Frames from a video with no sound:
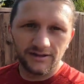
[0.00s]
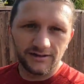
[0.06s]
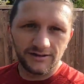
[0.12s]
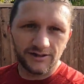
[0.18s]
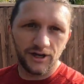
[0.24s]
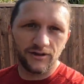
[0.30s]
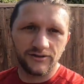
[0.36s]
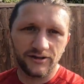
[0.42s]

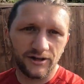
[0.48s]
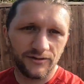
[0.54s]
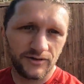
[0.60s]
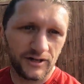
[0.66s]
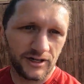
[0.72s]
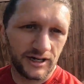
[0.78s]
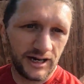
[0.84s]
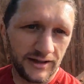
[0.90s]
So I don't know
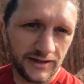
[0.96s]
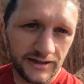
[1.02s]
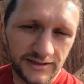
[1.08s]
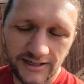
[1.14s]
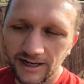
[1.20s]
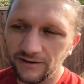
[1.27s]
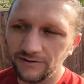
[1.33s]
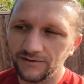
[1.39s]
if you can hear
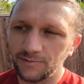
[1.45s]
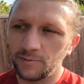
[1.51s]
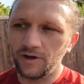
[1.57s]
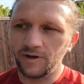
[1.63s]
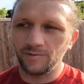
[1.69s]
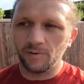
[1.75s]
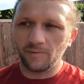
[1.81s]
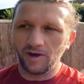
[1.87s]
that sound,
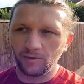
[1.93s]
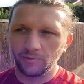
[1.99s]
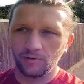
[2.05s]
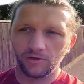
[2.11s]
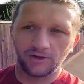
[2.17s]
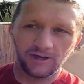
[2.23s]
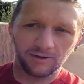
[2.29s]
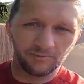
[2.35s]
but in my back
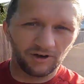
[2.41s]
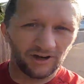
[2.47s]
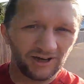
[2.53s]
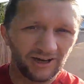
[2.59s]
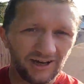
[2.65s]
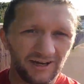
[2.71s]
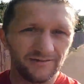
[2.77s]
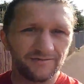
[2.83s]
pocket
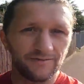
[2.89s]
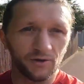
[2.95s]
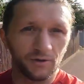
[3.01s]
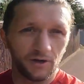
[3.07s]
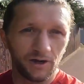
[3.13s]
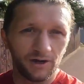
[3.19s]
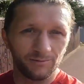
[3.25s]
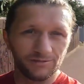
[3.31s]
my
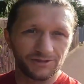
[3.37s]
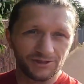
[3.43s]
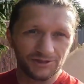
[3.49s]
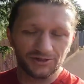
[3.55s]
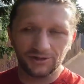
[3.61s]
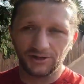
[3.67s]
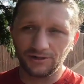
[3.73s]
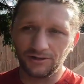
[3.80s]
phone alarm has
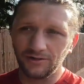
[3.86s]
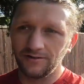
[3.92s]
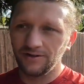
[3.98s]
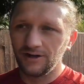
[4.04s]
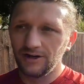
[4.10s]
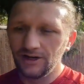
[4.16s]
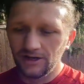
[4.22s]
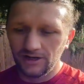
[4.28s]
just gone
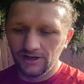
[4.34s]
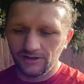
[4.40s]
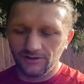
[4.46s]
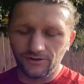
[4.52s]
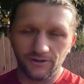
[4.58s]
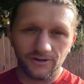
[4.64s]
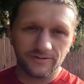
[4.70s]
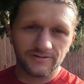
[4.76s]

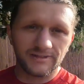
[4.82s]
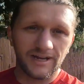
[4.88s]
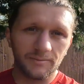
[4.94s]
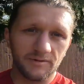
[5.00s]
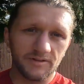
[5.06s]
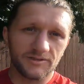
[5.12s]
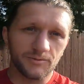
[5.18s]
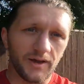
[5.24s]
off
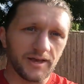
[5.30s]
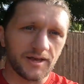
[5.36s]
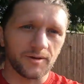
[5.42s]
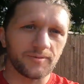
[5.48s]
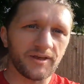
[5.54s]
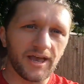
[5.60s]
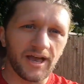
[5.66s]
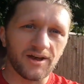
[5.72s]
telling me to wake
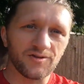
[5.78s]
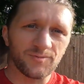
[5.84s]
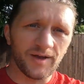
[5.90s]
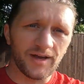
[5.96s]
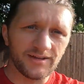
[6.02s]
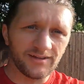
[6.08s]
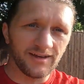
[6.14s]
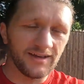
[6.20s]
up and get out of
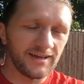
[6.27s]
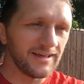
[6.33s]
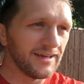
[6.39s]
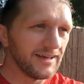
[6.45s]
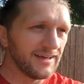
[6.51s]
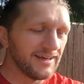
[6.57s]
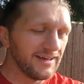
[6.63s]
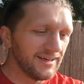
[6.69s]
bed,
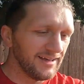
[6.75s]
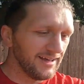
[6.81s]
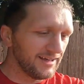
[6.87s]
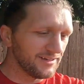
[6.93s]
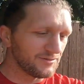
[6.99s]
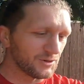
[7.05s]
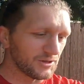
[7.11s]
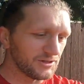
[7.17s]

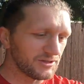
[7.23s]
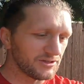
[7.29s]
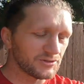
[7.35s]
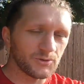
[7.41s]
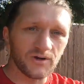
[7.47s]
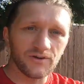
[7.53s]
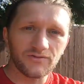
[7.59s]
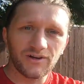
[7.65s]
and I've already
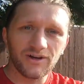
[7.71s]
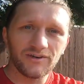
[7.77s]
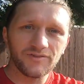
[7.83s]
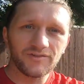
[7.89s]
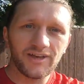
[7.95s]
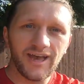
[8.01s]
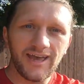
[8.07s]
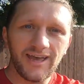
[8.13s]
done
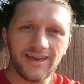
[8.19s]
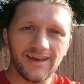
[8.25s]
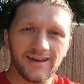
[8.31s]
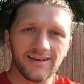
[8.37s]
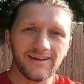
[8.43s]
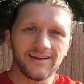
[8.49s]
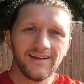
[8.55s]
12.5k.